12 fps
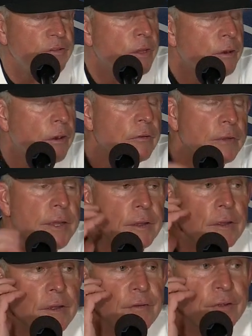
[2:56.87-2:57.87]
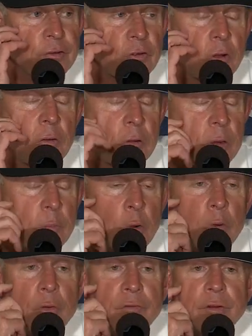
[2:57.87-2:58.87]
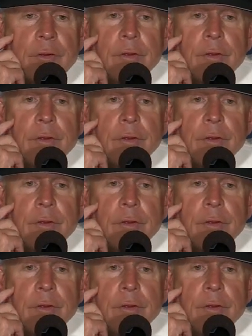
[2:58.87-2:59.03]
see in our league. Physical, can move.